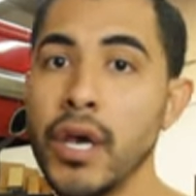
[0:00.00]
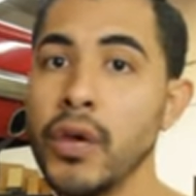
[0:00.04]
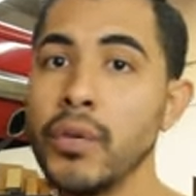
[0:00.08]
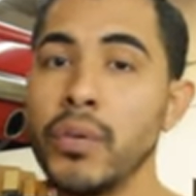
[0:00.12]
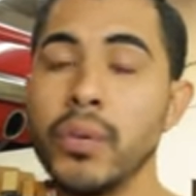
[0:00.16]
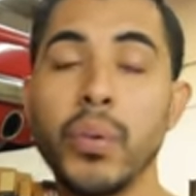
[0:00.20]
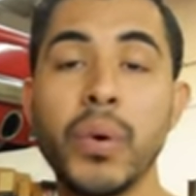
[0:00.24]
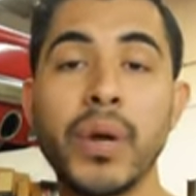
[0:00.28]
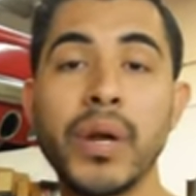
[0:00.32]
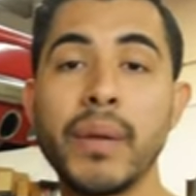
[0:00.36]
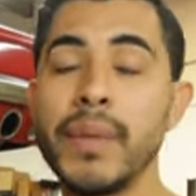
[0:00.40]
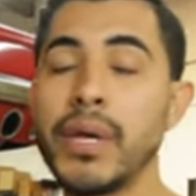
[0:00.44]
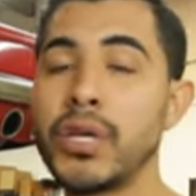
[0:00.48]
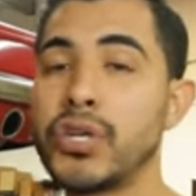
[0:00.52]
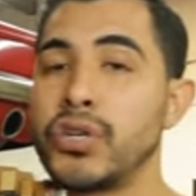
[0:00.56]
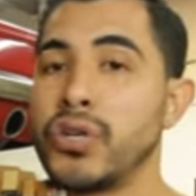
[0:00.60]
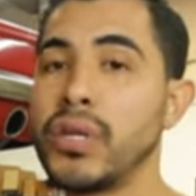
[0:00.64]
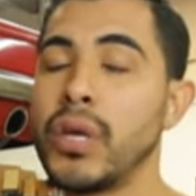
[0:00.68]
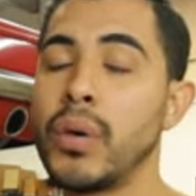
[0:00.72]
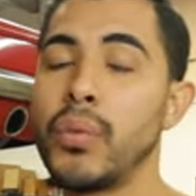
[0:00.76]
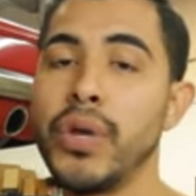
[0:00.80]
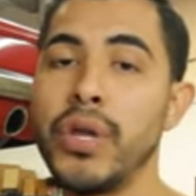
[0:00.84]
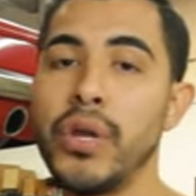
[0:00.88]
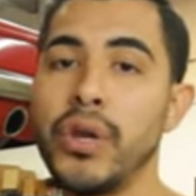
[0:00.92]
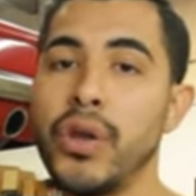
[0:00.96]
We want to make sure
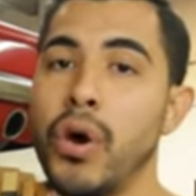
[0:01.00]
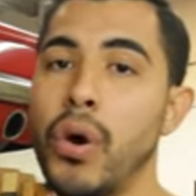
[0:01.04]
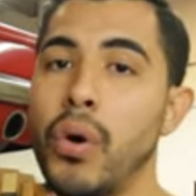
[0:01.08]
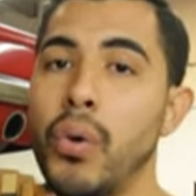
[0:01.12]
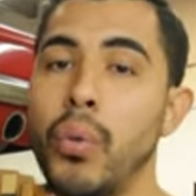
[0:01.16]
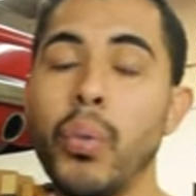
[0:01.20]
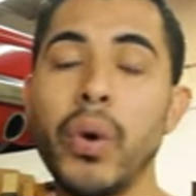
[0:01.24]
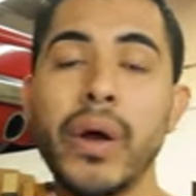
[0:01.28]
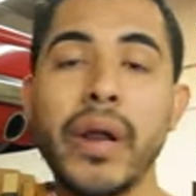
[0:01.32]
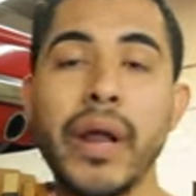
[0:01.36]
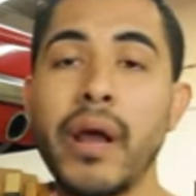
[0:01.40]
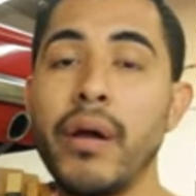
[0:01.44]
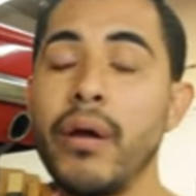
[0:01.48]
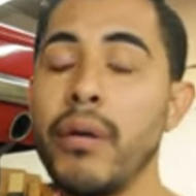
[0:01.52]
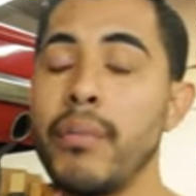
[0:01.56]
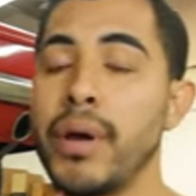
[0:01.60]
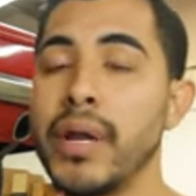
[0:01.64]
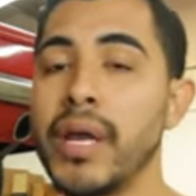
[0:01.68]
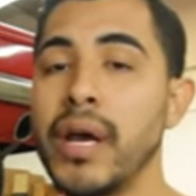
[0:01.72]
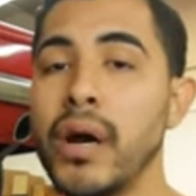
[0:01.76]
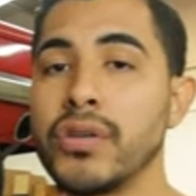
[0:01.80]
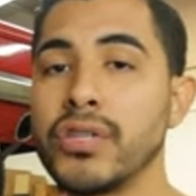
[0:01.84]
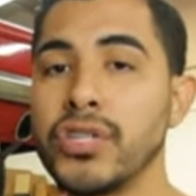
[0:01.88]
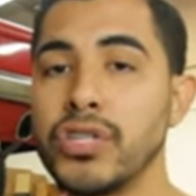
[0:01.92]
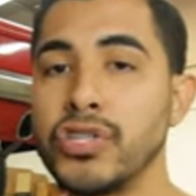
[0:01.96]
that we know what everybody
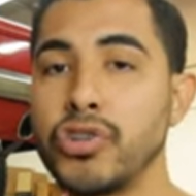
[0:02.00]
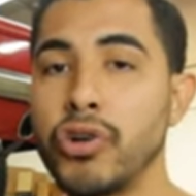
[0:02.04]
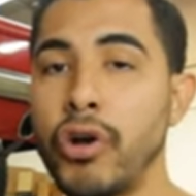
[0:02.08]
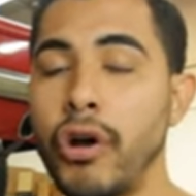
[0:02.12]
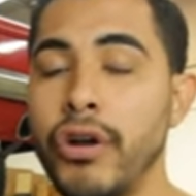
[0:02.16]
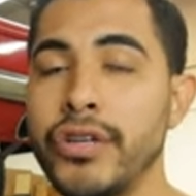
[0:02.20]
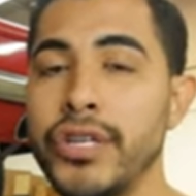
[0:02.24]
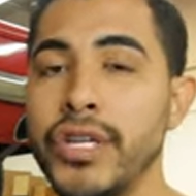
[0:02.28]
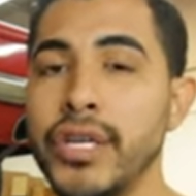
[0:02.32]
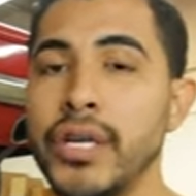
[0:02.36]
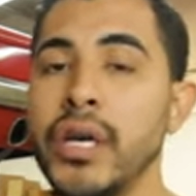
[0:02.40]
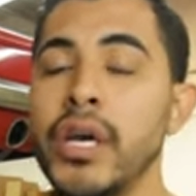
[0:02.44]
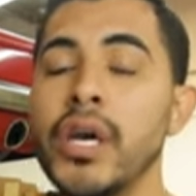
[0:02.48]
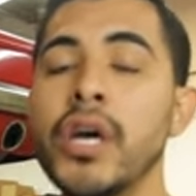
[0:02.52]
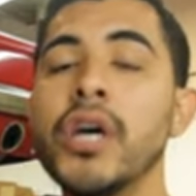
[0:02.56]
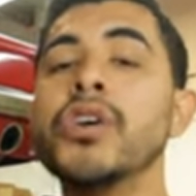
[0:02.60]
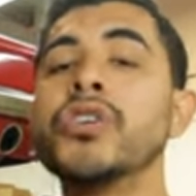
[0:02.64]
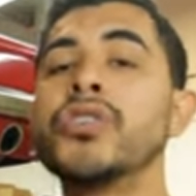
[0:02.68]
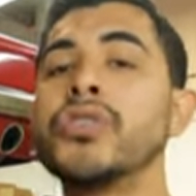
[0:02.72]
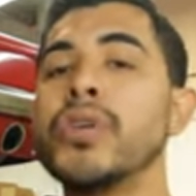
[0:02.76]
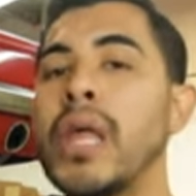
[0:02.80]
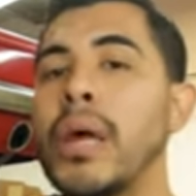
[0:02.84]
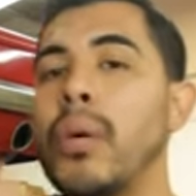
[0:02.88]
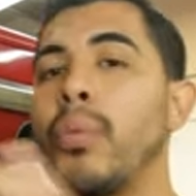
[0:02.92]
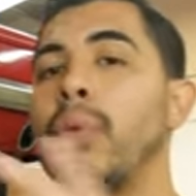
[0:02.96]
else is charging
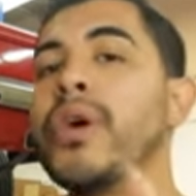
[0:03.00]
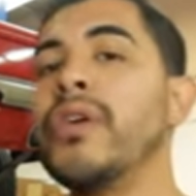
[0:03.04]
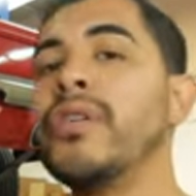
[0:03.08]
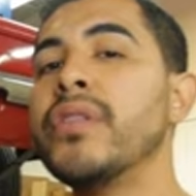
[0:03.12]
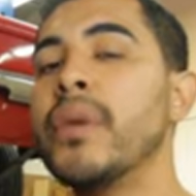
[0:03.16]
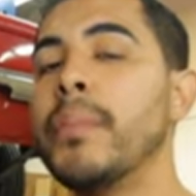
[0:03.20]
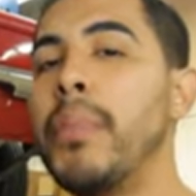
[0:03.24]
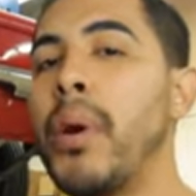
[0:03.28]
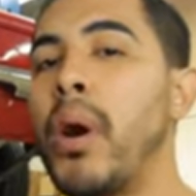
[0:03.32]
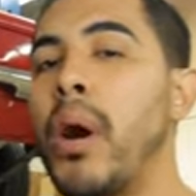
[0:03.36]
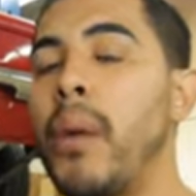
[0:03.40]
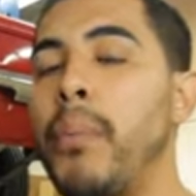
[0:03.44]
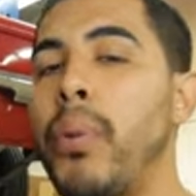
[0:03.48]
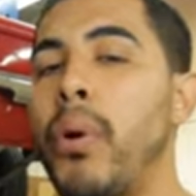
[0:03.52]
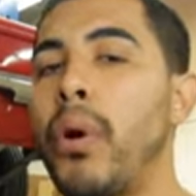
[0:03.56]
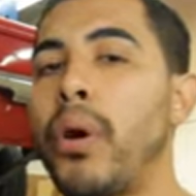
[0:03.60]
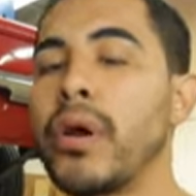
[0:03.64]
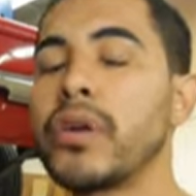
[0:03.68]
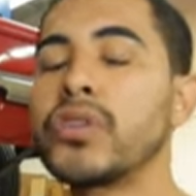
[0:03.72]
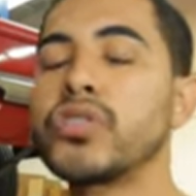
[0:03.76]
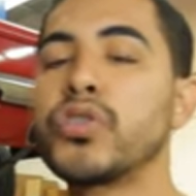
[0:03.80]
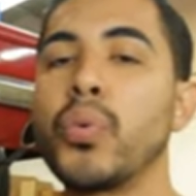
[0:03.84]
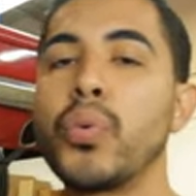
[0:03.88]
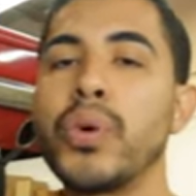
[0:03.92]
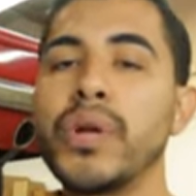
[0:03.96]
so that we're in the
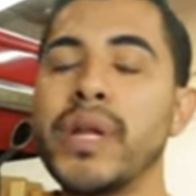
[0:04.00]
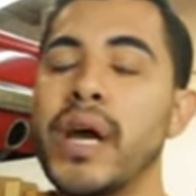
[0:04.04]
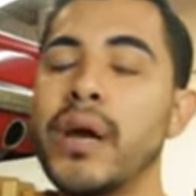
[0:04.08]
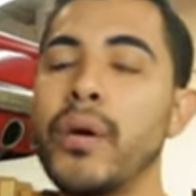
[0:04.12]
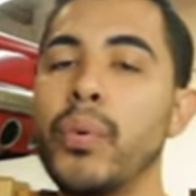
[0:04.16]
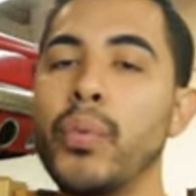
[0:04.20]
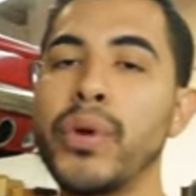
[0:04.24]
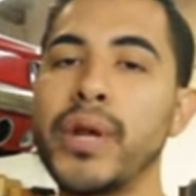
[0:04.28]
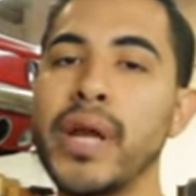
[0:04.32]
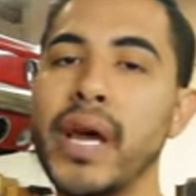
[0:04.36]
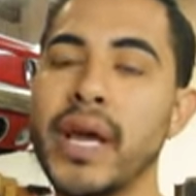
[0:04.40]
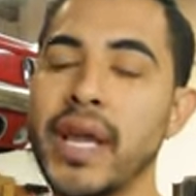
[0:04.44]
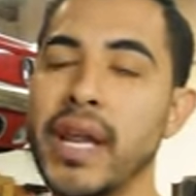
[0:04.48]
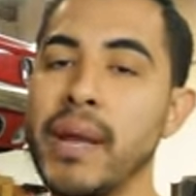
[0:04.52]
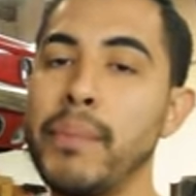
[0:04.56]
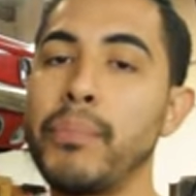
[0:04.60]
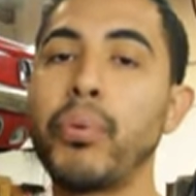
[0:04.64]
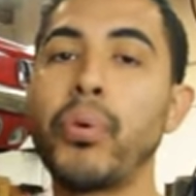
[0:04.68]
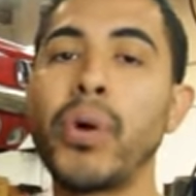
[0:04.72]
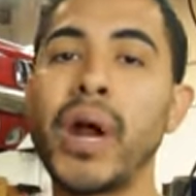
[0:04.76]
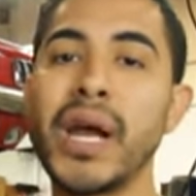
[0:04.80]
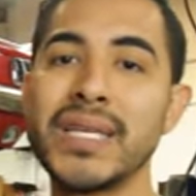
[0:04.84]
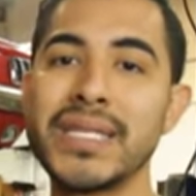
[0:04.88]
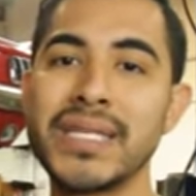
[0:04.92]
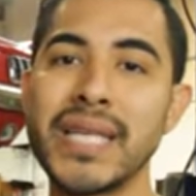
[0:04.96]
ballpark, so we're not getting
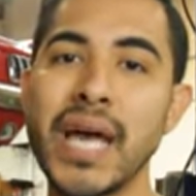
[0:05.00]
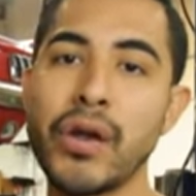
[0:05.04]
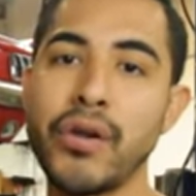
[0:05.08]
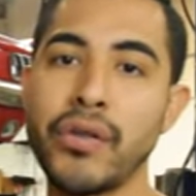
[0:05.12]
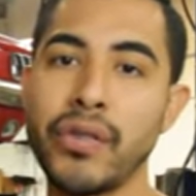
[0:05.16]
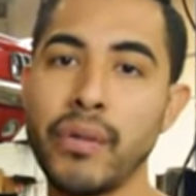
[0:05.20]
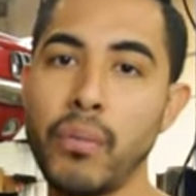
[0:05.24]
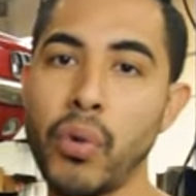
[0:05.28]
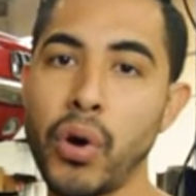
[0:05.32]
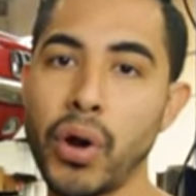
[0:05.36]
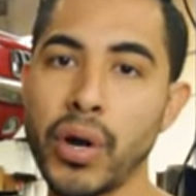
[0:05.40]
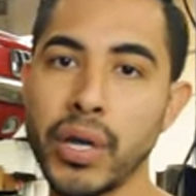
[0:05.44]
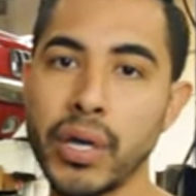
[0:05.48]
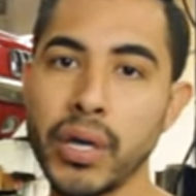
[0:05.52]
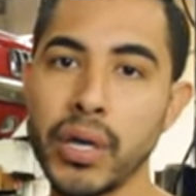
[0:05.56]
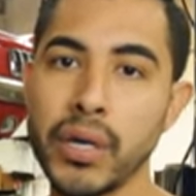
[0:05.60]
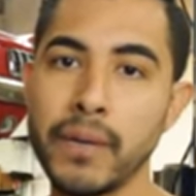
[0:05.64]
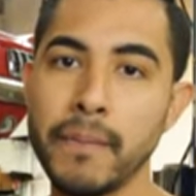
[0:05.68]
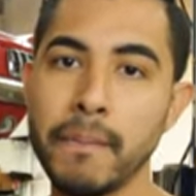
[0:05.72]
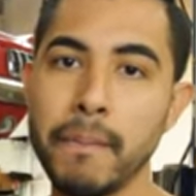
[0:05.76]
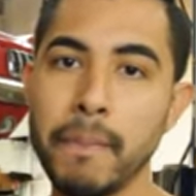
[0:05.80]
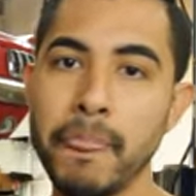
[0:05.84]
priced out of the market.